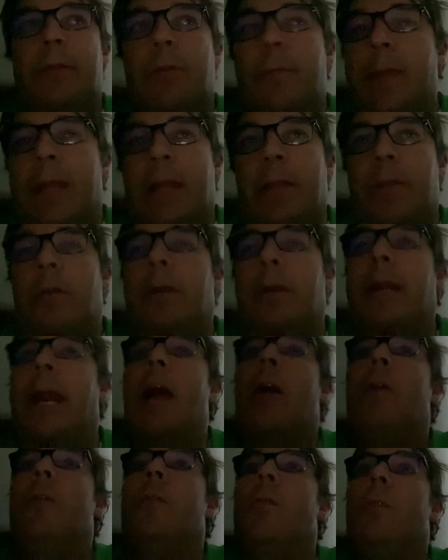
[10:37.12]
be in their
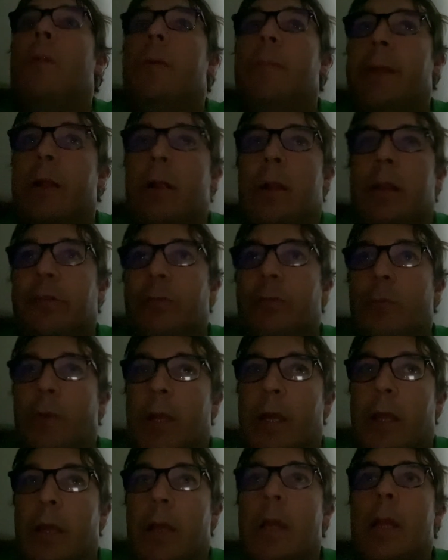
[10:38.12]
account or it'd be on its
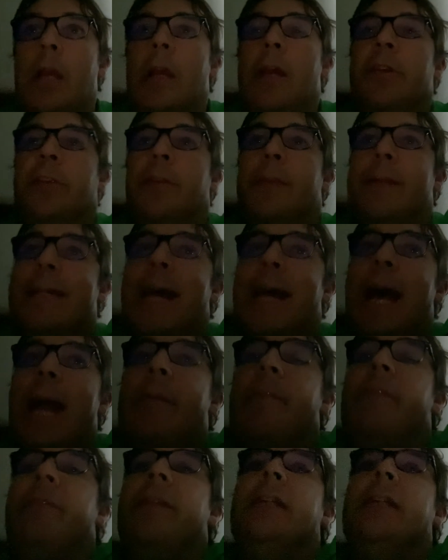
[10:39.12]
way. So by the time everything